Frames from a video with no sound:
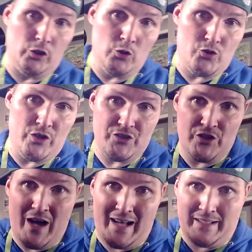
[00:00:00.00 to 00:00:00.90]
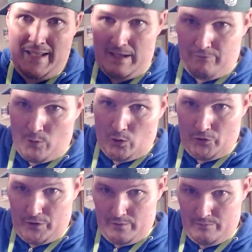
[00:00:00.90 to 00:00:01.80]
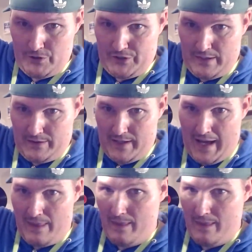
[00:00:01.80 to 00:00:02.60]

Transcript: Illusion is a non-gatefold. You just get that,